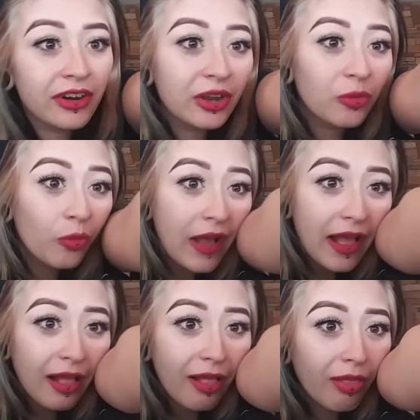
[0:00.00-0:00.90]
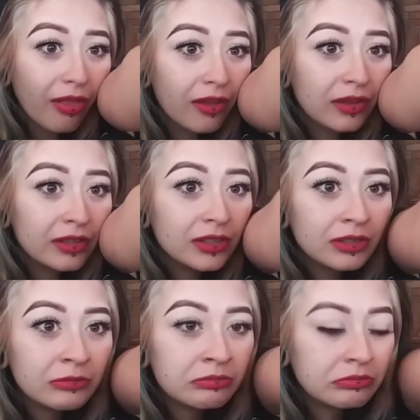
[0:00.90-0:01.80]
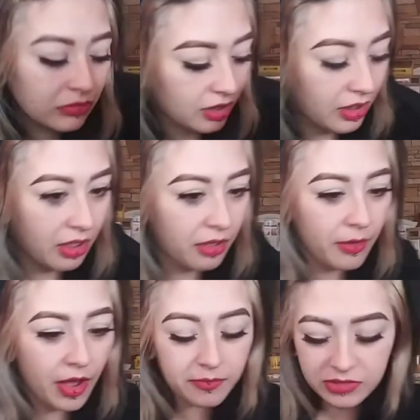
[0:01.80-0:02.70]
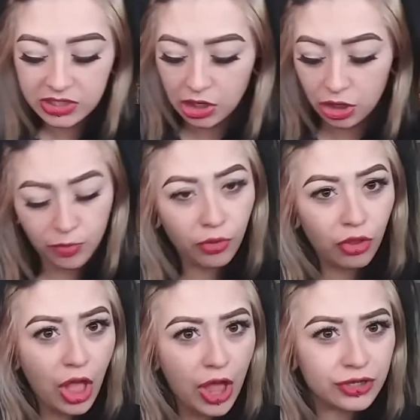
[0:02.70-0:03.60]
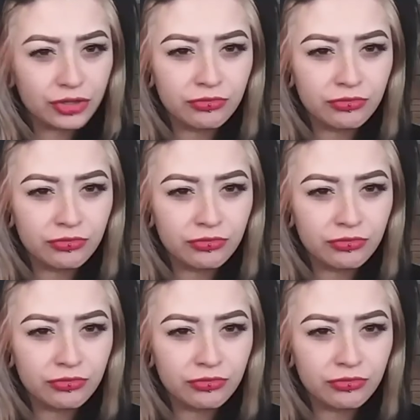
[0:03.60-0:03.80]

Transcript: very well. I'm terrible at